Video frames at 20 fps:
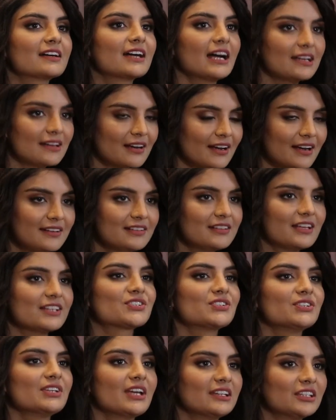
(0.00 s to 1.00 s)
Kannada
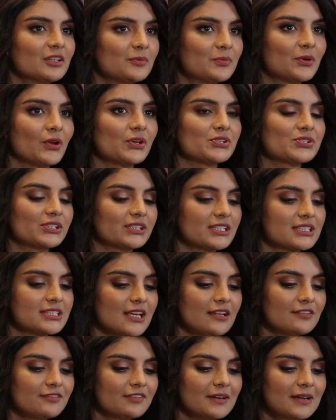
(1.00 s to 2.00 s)
industry and the project
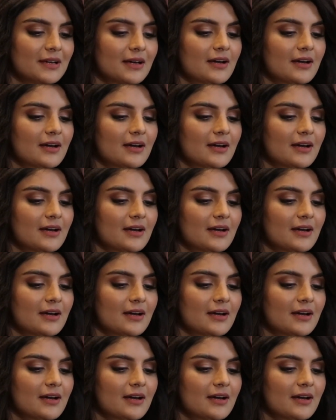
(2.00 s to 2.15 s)
itself.